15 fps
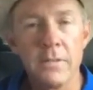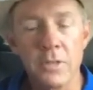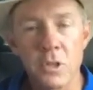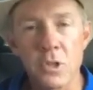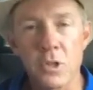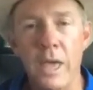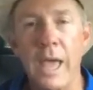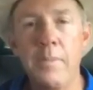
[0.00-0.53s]
The
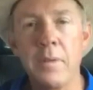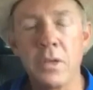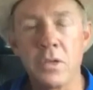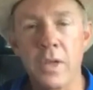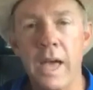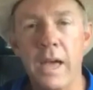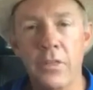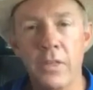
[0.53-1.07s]
same
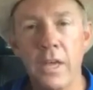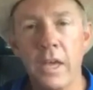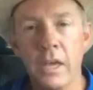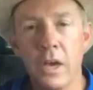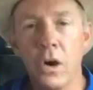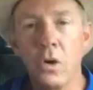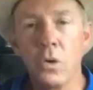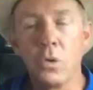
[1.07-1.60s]
exact thing
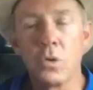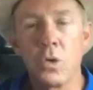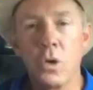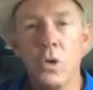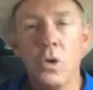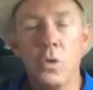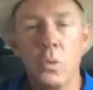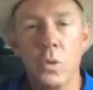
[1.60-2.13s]
goes
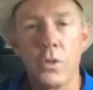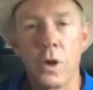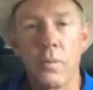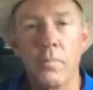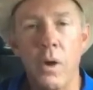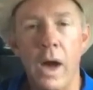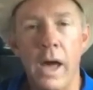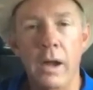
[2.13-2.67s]
with our
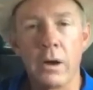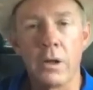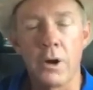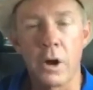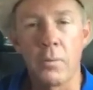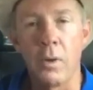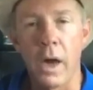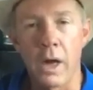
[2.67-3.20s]
bridle and
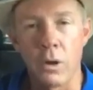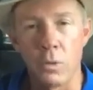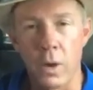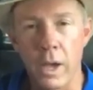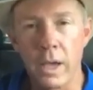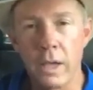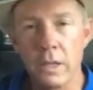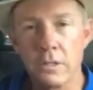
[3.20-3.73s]
our bridle
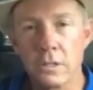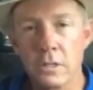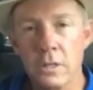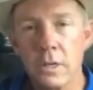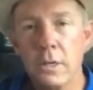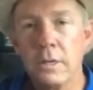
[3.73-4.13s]
reins.